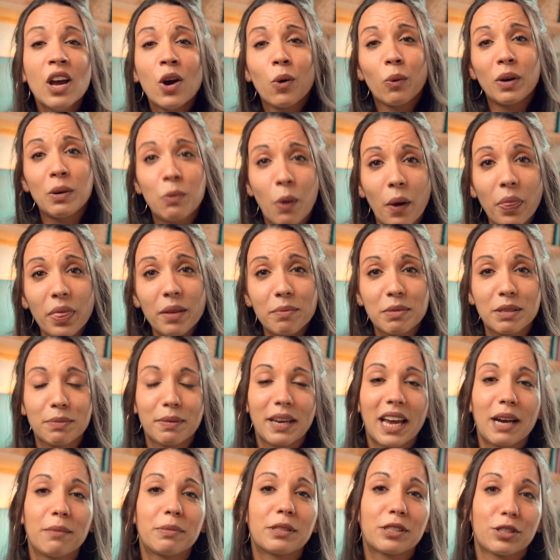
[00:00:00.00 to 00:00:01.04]
we want them to be
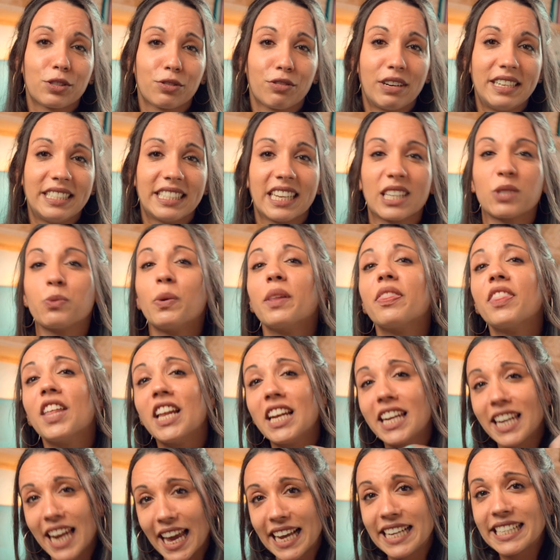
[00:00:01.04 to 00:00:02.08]
able to treat us with the
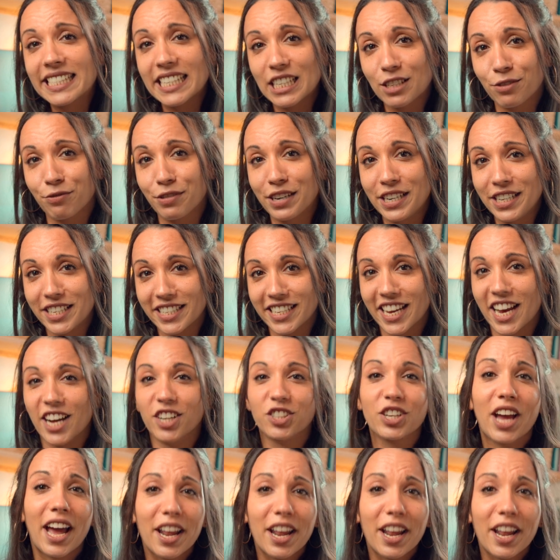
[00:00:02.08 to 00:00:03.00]
latest research